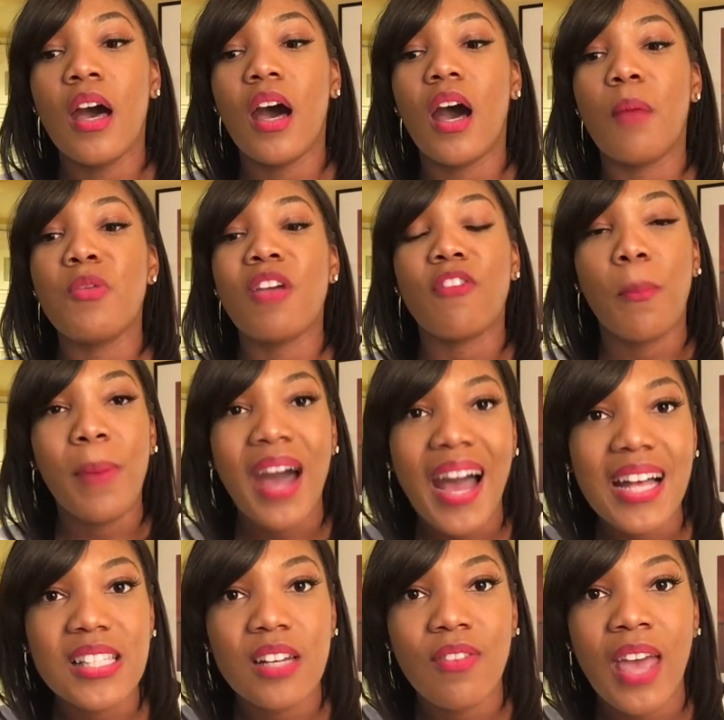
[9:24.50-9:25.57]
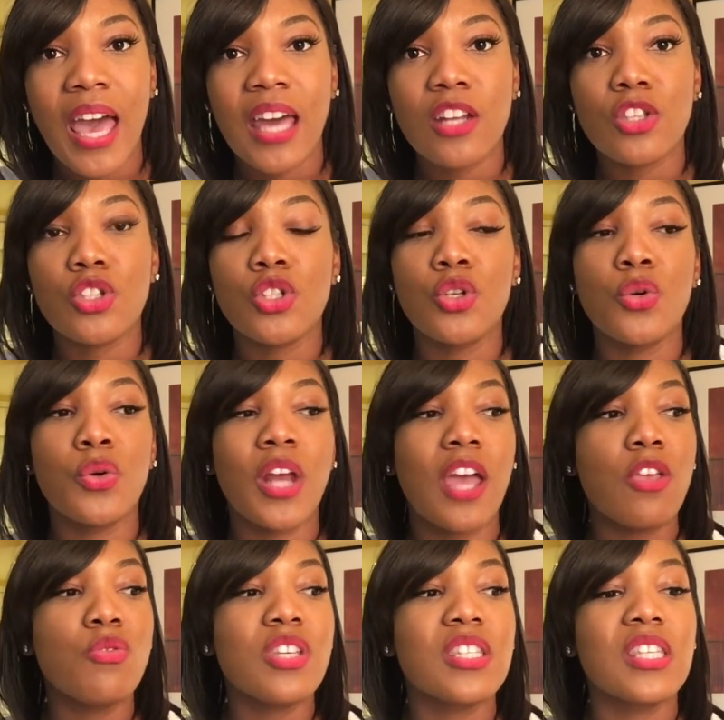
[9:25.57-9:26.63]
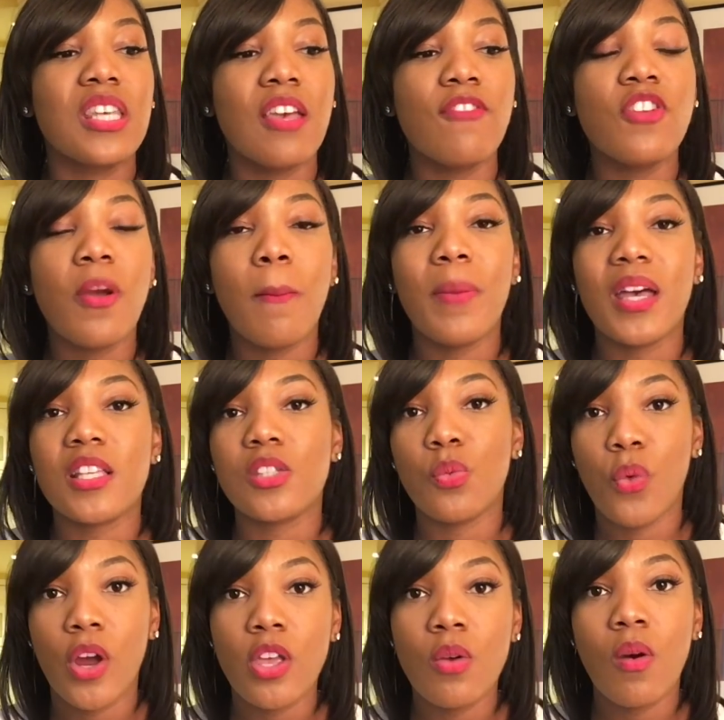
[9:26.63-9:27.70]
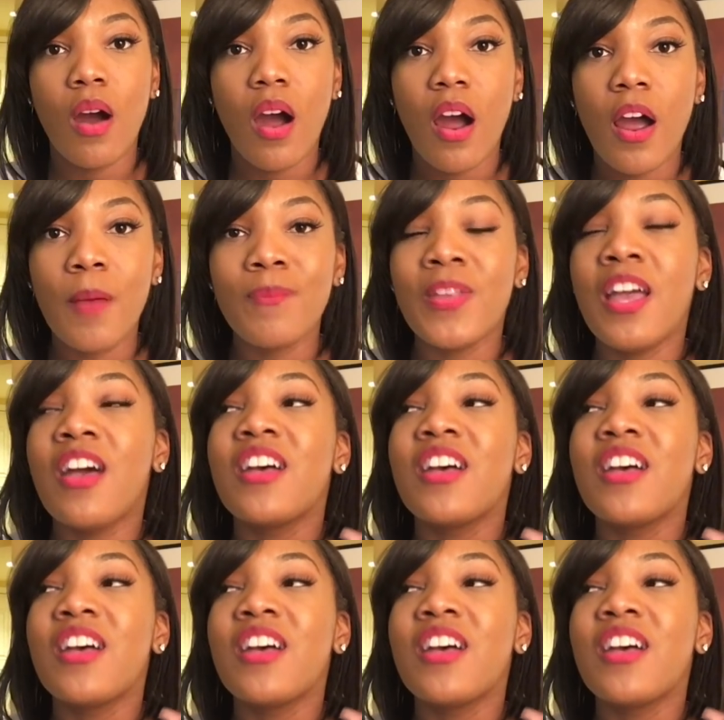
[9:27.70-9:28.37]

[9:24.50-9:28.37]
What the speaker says: you have a positive attitude, and you just give your best where you are,